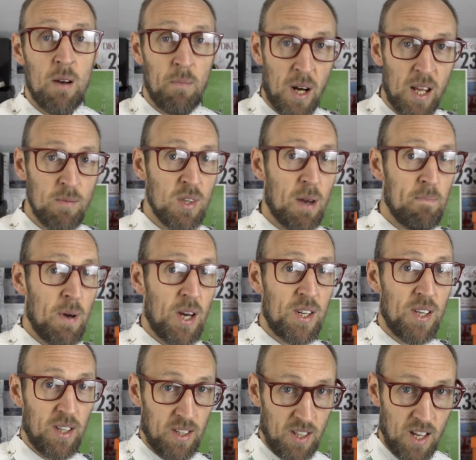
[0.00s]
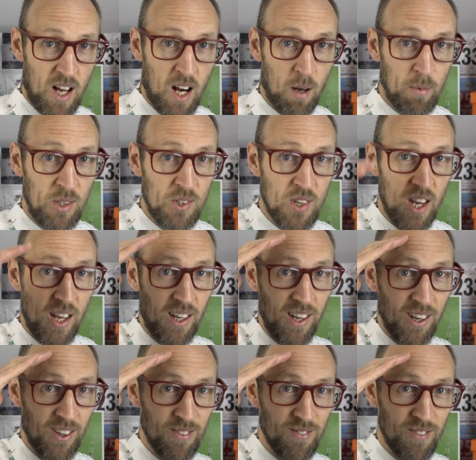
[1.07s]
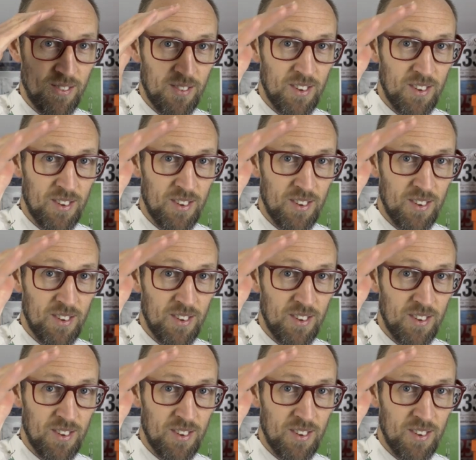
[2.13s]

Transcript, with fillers: My name's Ed Budd and I'll be seeing you.